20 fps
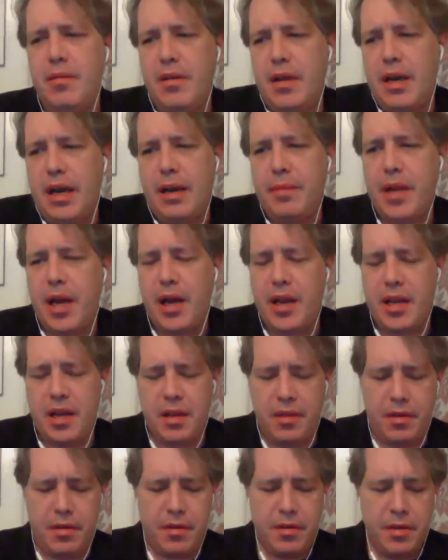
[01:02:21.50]
I'm not
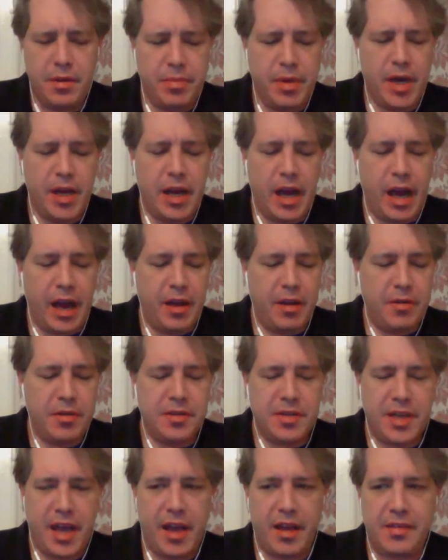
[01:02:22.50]
either, but I
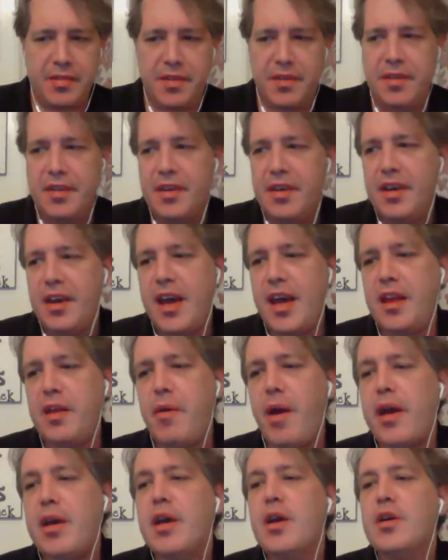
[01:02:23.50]
always ask.
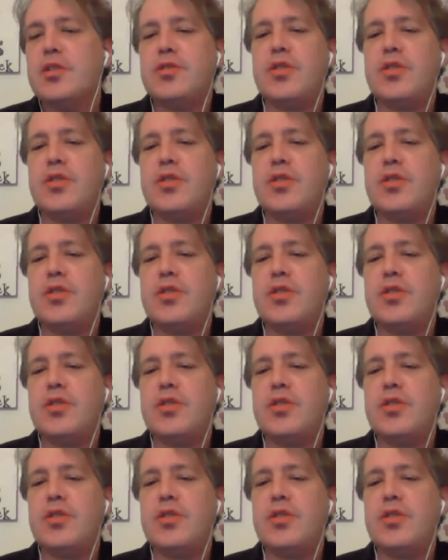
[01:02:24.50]
Anyway.